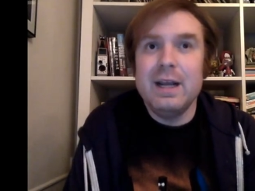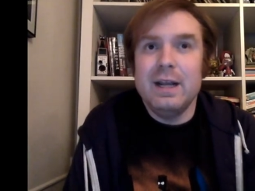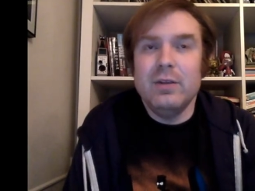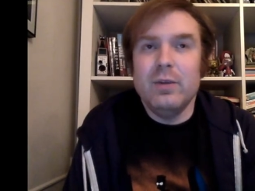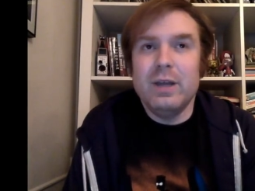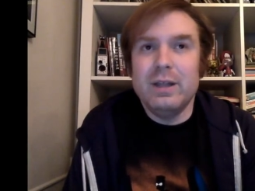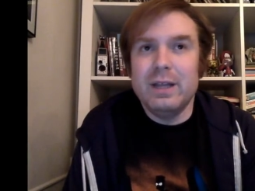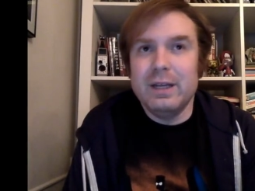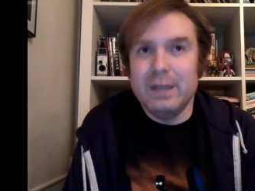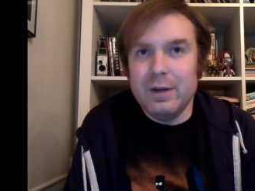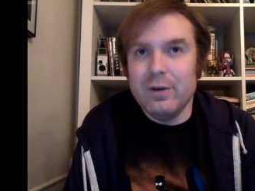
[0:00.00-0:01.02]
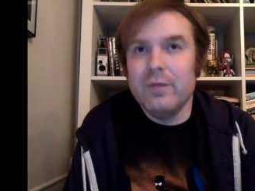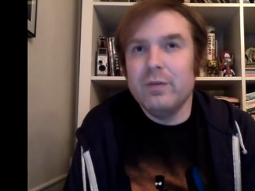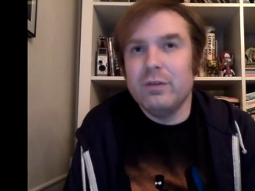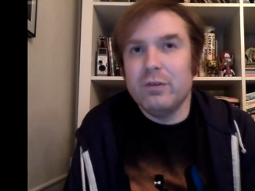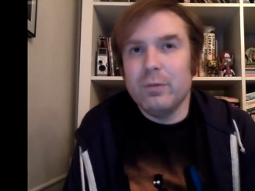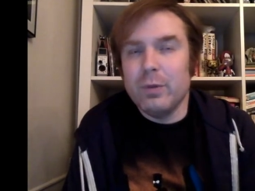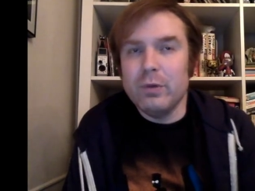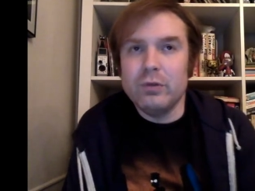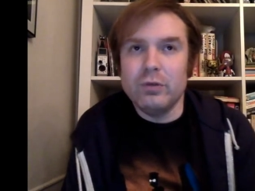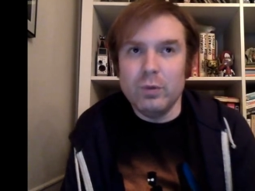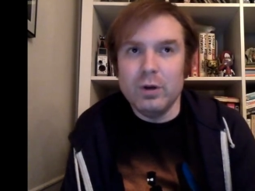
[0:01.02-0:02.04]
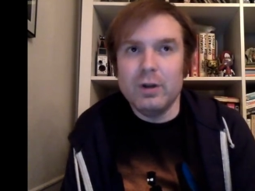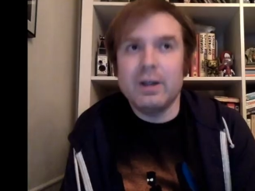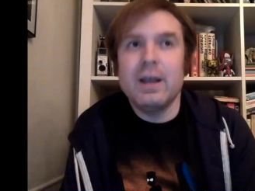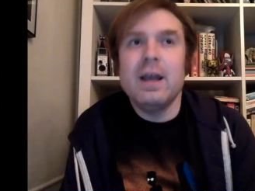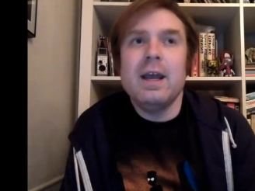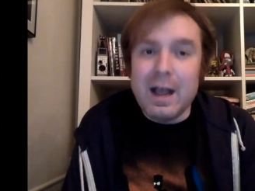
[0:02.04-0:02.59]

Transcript: in the way that narrative is supposed to work.